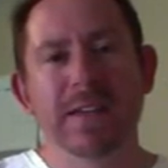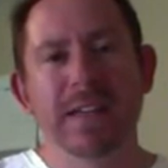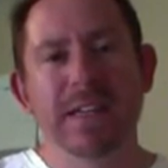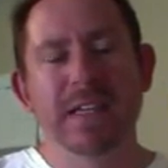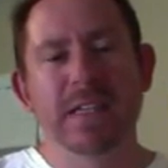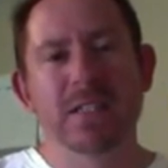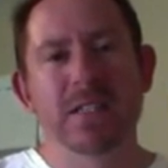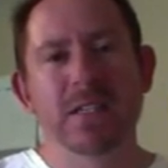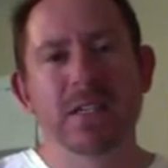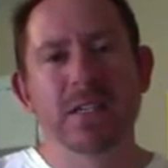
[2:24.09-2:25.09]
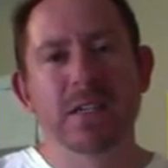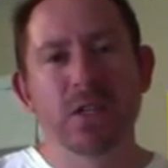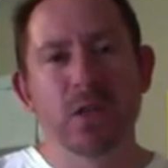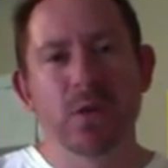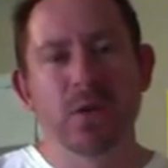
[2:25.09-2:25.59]
is
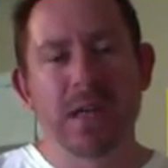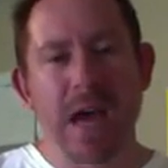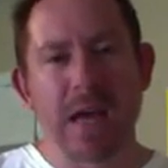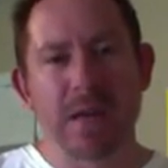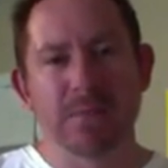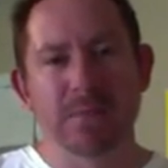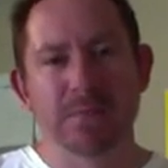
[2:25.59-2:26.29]
your name?